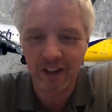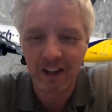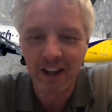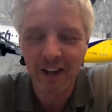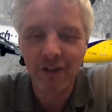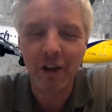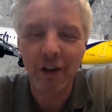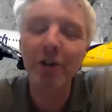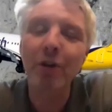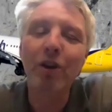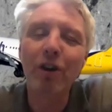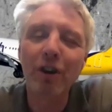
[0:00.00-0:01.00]
So
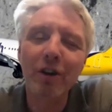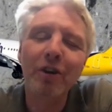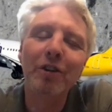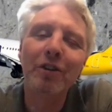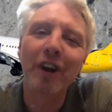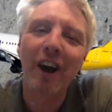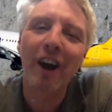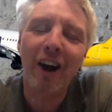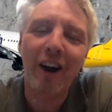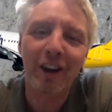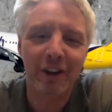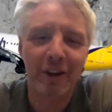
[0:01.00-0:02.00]
you could
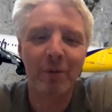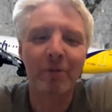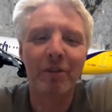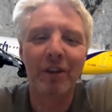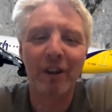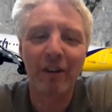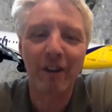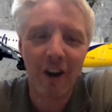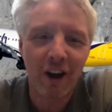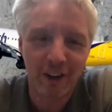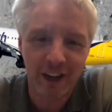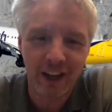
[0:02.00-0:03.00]
argue that there
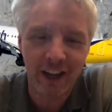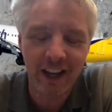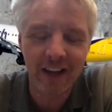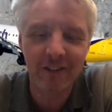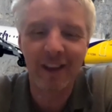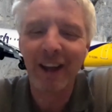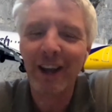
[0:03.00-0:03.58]
are keys,